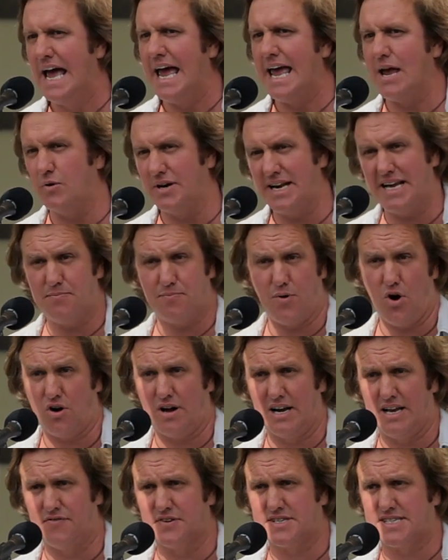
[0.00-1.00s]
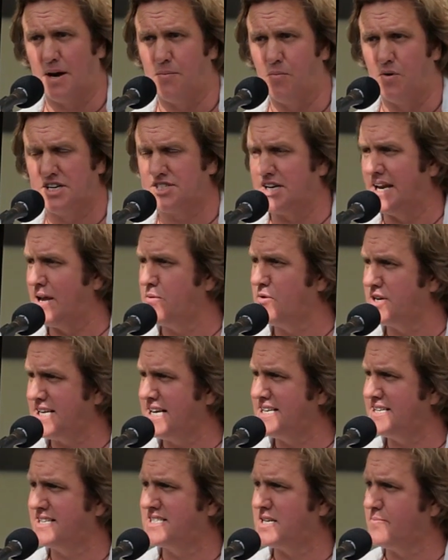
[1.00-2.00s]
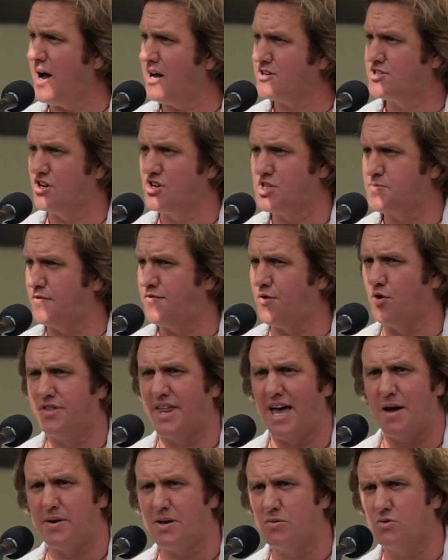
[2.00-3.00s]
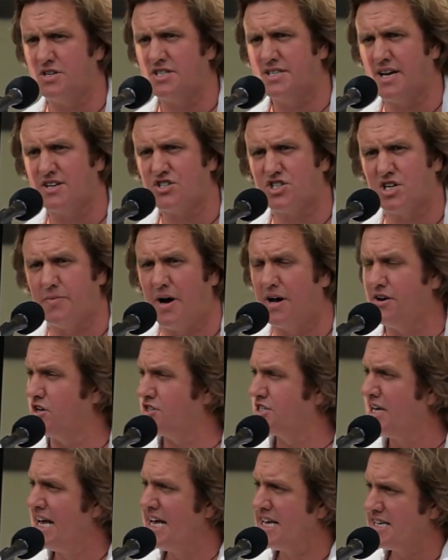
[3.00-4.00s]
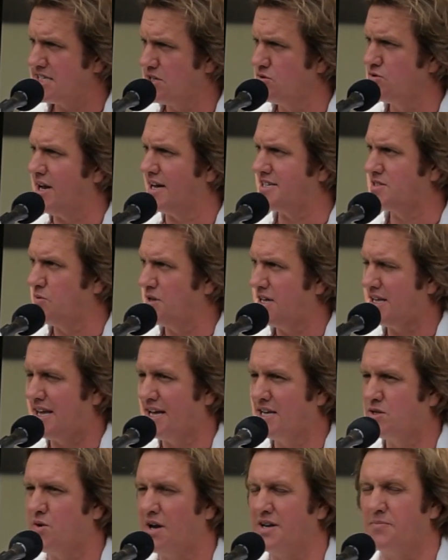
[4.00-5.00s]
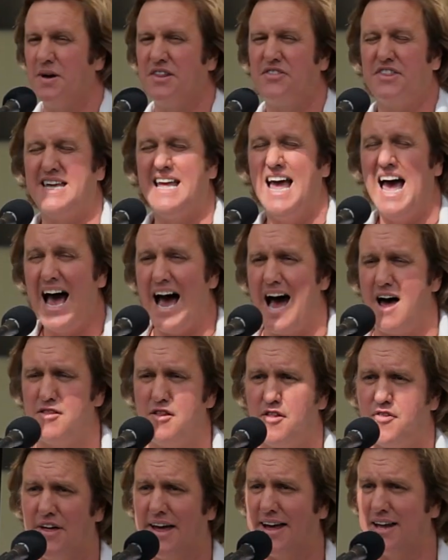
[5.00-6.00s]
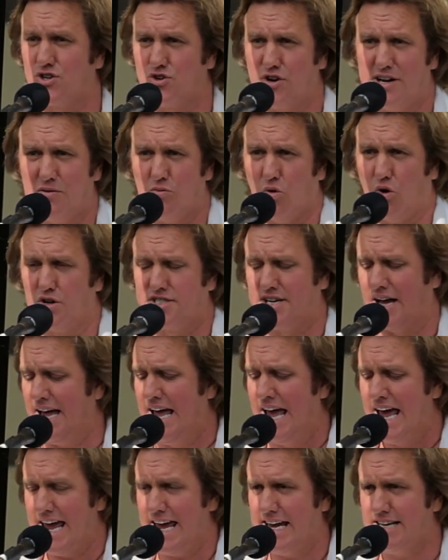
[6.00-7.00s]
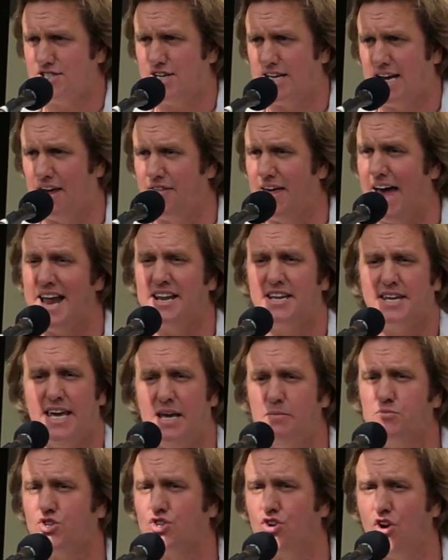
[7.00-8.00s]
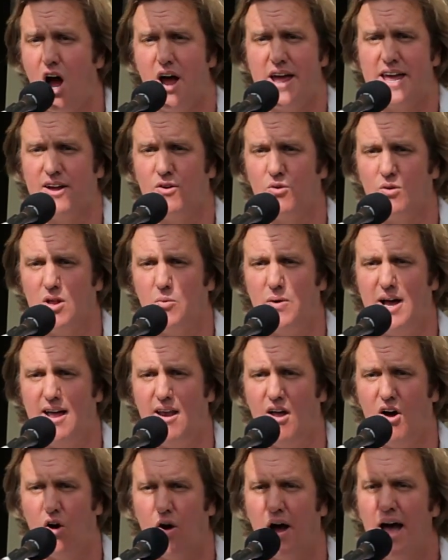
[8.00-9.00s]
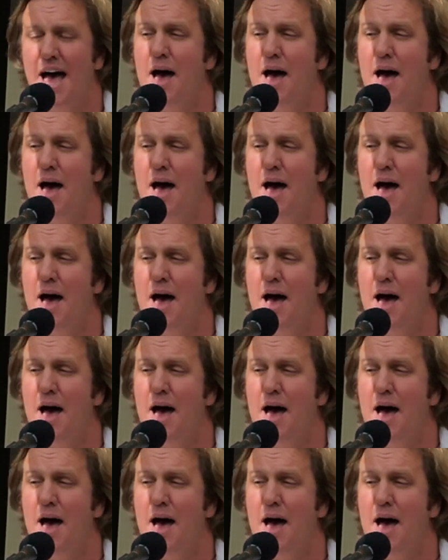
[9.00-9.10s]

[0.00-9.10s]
He would eat broccoli for some reason. He was eating tomatoes before that, but he wouldn't touch tomatoes, still doesn't with the kids one. But the other thing, drink water, eat together, and keep trying all the way along.